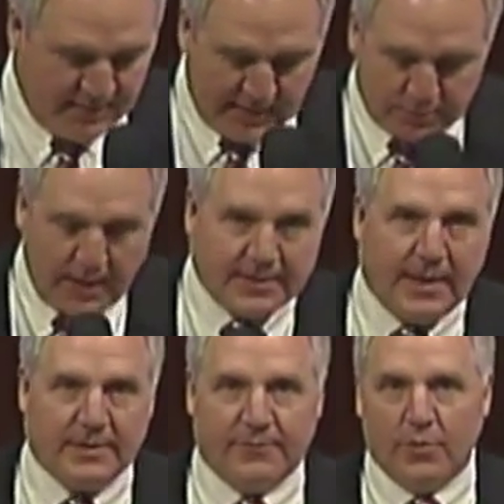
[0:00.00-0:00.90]
And that's why I
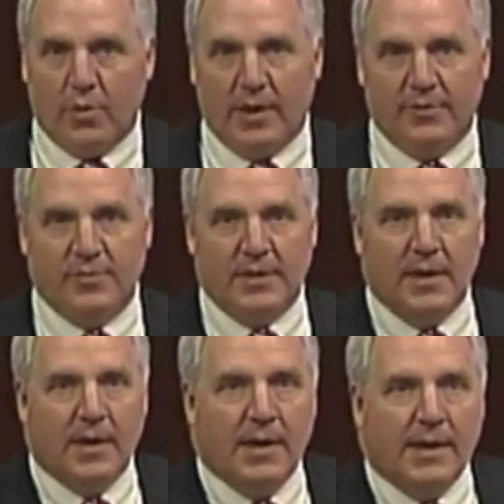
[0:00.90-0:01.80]
take the floor as the
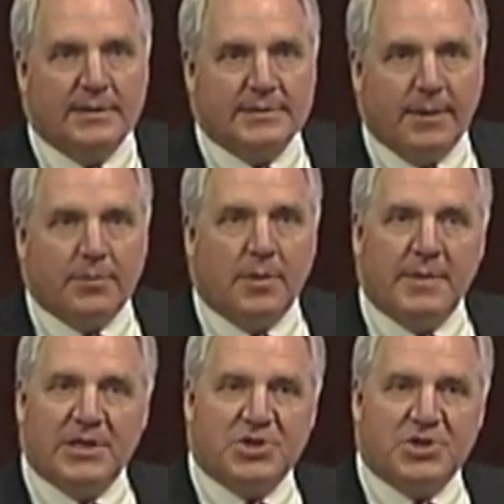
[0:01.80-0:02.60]
subcommittee